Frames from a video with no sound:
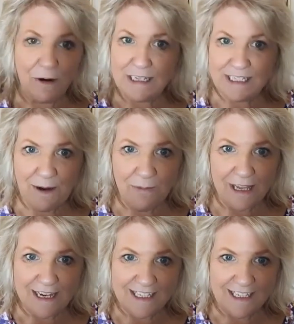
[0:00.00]
is
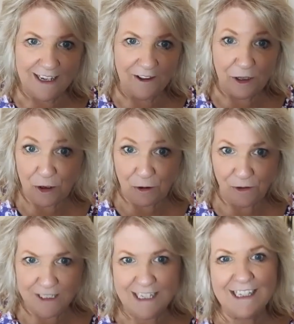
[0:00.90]
someplace on the
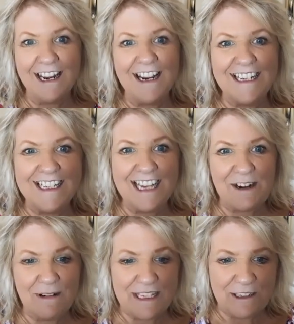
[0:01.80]
Googles, as I like to say
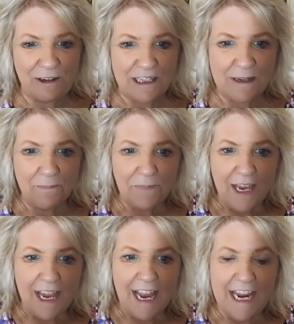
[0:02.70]
to my students.
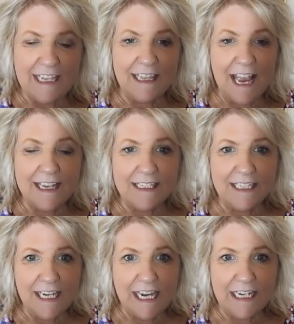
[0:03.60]
And
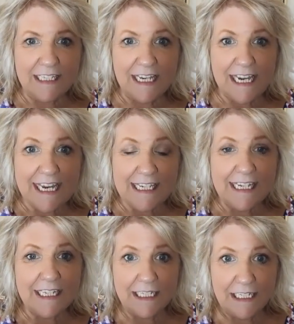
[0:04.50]
lastly, it is easy to